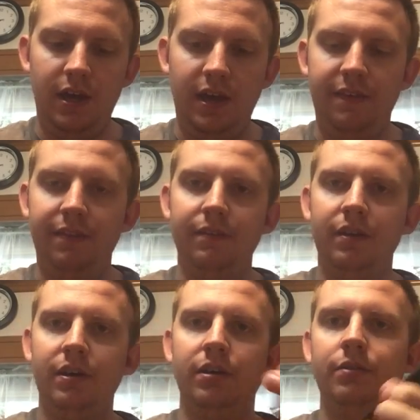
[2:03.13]
and
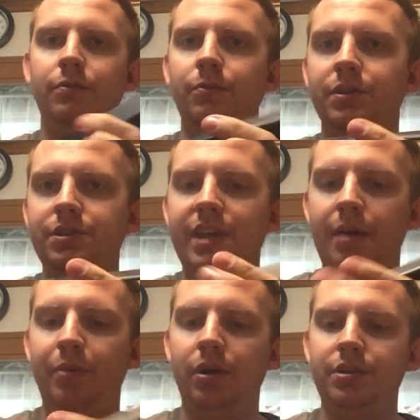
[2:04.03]
once
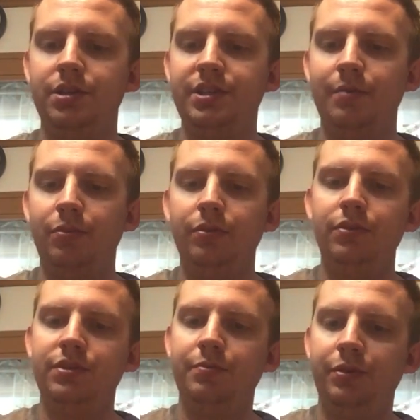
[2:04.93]
that part is assembled,
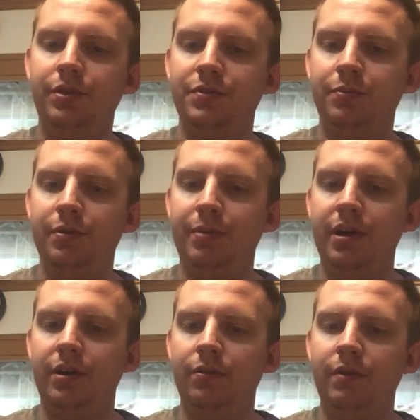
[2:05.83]
you simply just put it
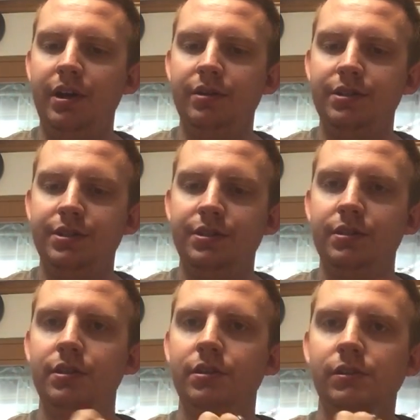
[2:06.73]
back on the rails,
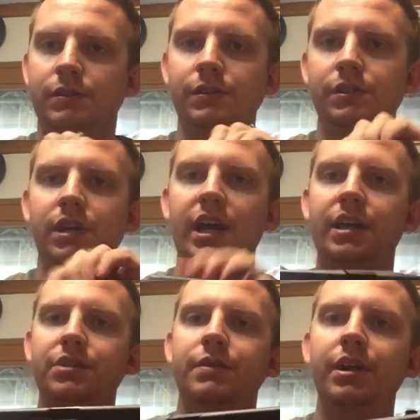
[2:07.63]

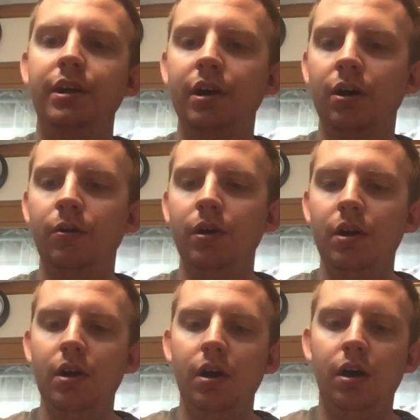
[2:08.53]
and it's ready to go.
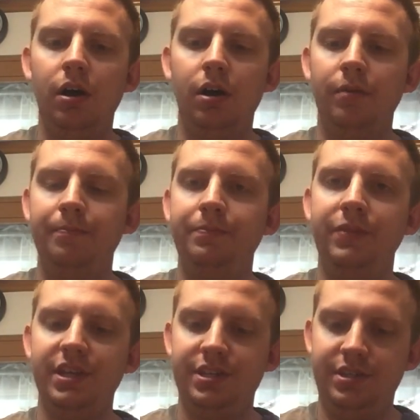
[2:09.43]

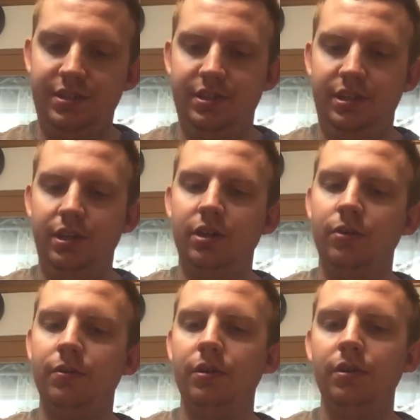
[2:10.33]
This,
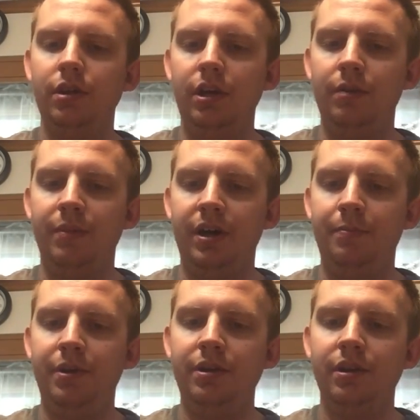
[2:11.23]
in my
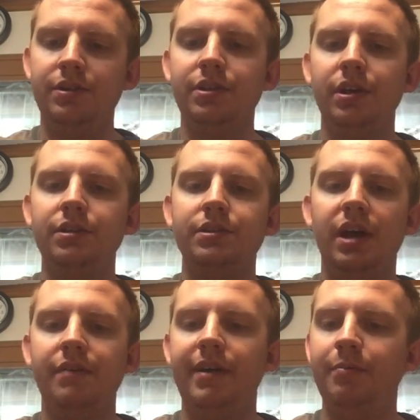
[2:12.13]
opinion, this gun is,
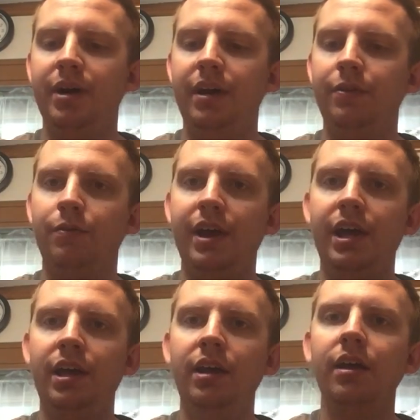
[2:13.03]
I've had mine in the
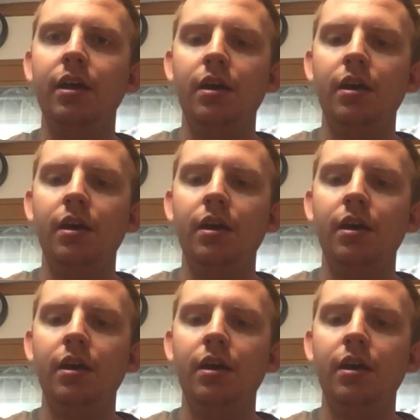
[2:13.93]
rain.